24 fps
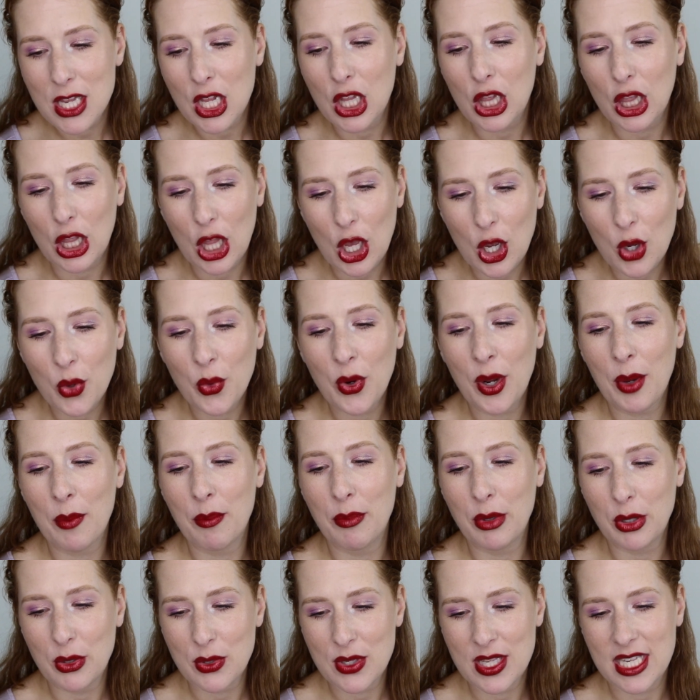Glow
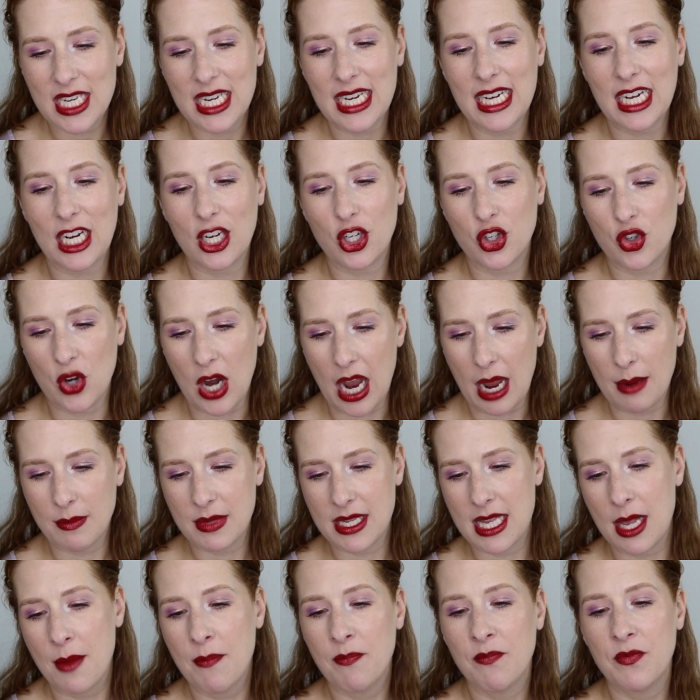Boosting
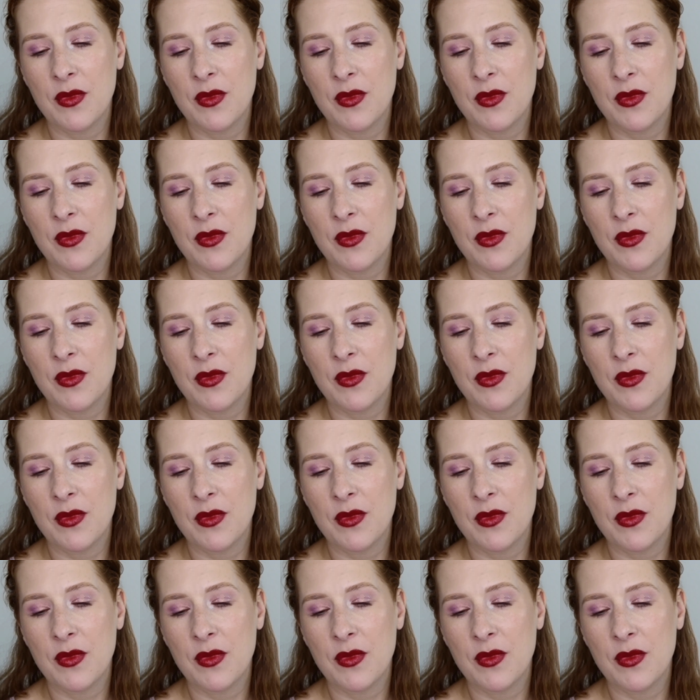Drops.